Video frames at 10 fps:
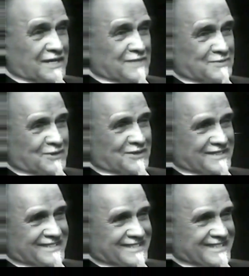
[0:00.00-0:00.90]
Juliet,
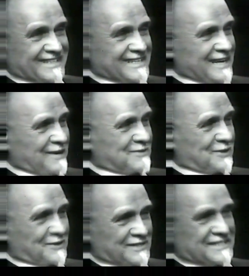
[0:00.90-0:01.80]
because this is,
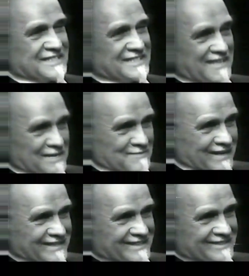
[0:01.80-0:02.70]
after all, this is
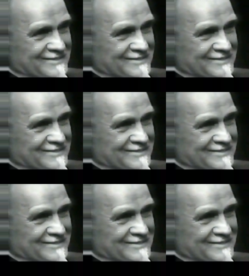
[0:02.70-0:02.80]
drama.